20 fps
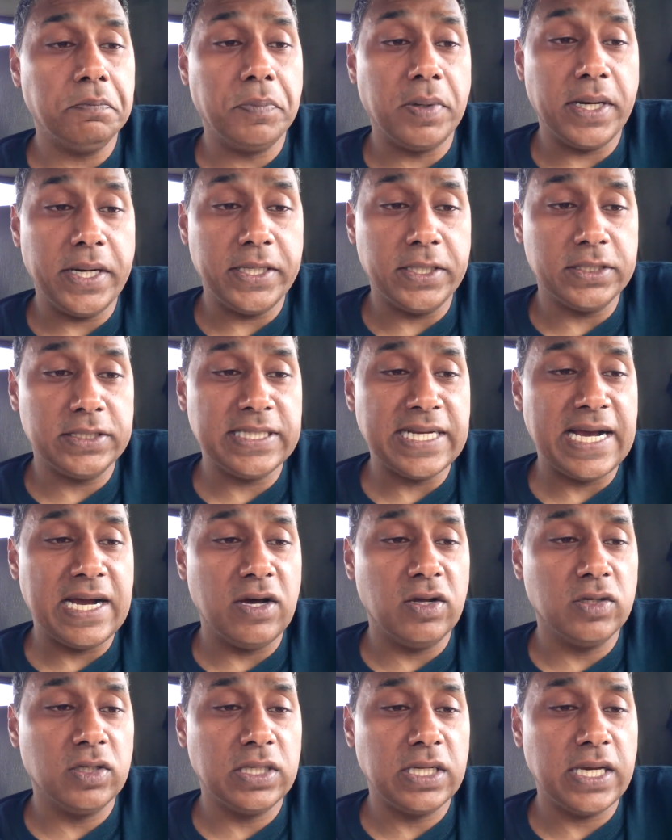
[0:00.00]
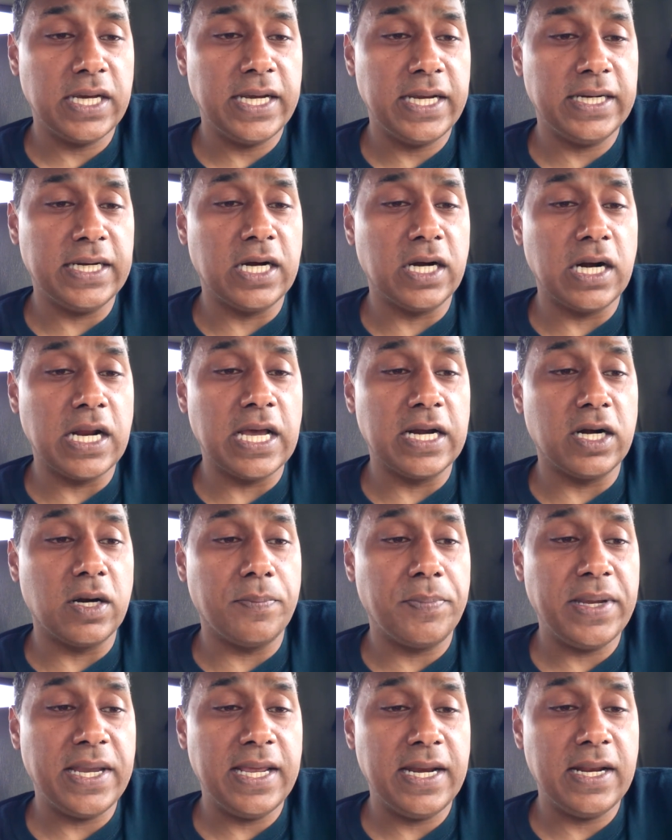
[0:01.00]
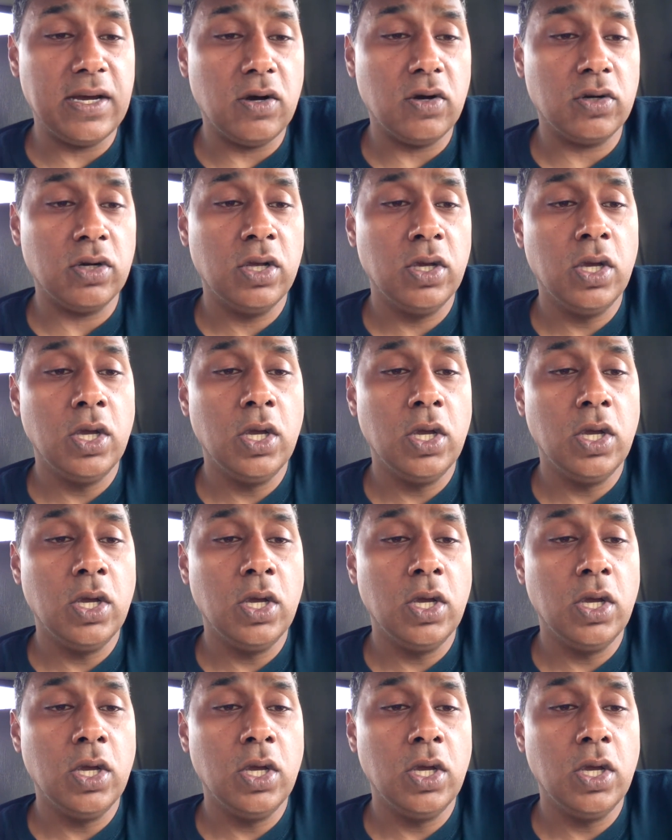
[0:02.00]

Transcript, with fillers: by your downline or, and are paid out